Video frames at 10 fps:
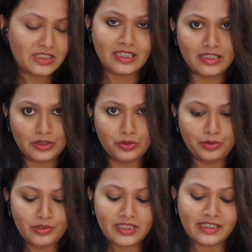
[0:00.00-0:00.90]
it cools
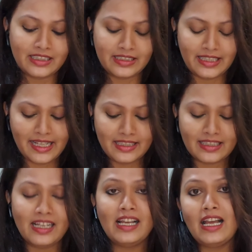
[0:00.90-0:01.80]
and it sets,
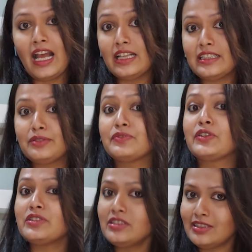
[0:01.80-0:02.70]
and then we're
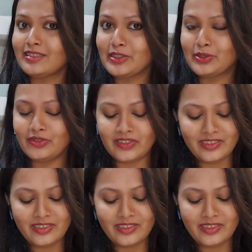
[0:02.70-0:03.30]
gonna turn it over.